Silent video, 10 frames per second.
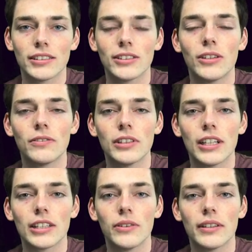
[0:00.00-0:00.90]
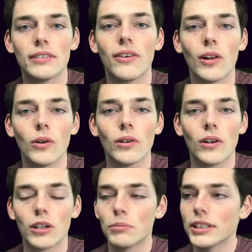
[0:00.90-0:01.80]
so don't feel like you had to follow
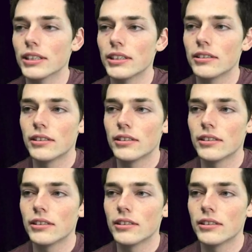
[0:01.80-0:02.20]
along completely.